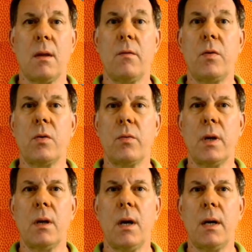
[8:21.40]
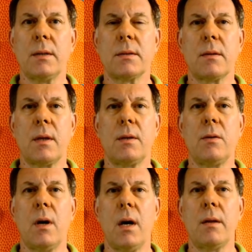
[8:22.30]
If you realize that
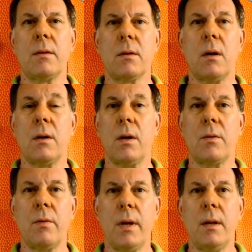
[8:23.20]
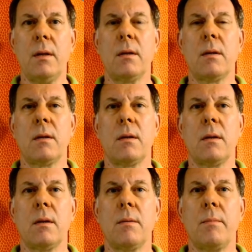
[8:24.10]
you either are not ready
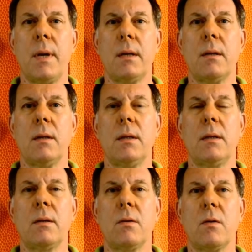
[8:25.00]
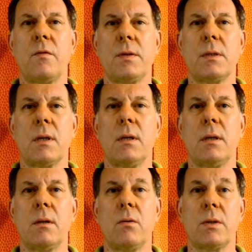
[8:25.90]
mentally or
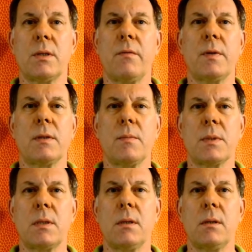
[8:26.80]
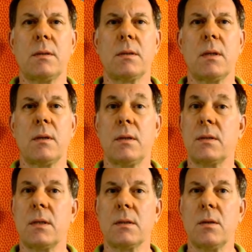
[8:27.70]
physically, or suffer some skills,
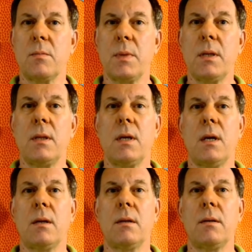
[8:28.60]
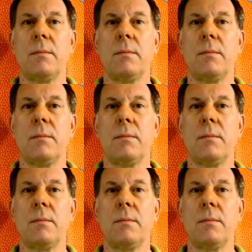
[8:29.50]
this does not mean the end.